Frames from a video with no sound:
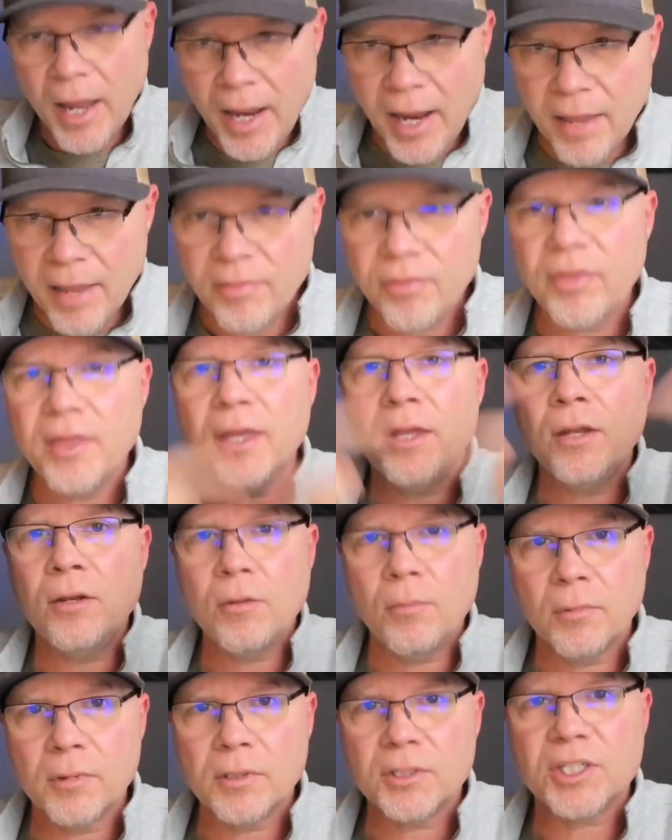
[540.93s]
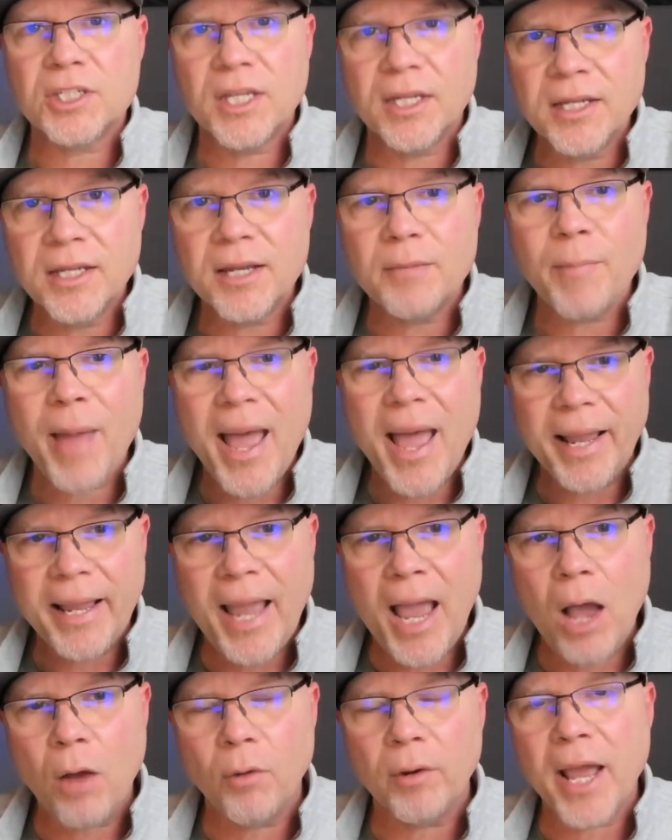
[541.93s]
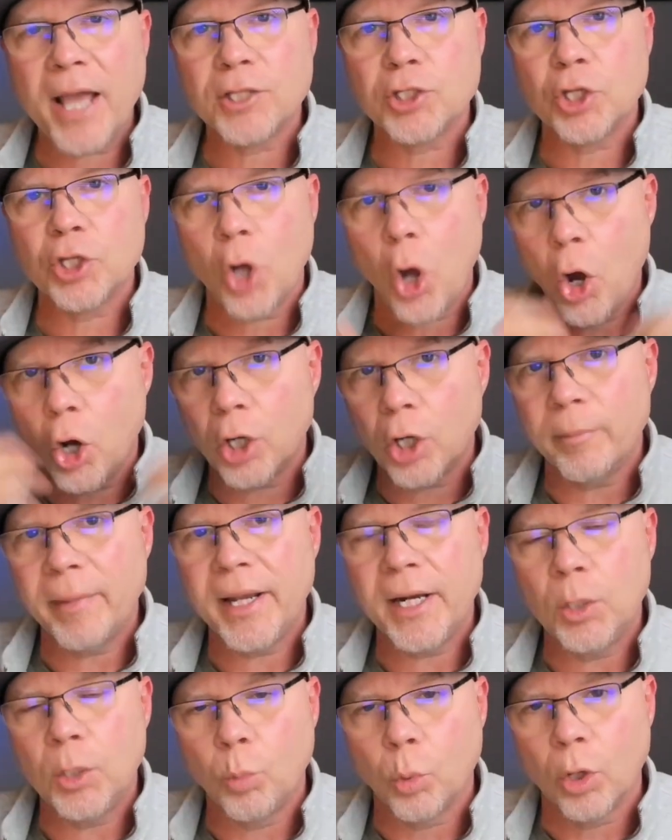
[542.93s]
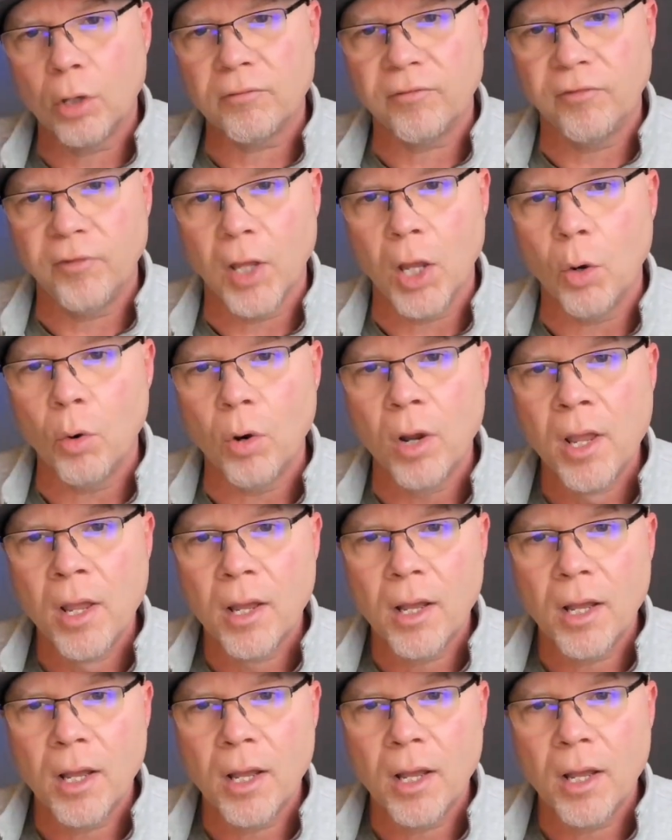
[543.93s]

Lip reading: and then send it back out as an automated workflow.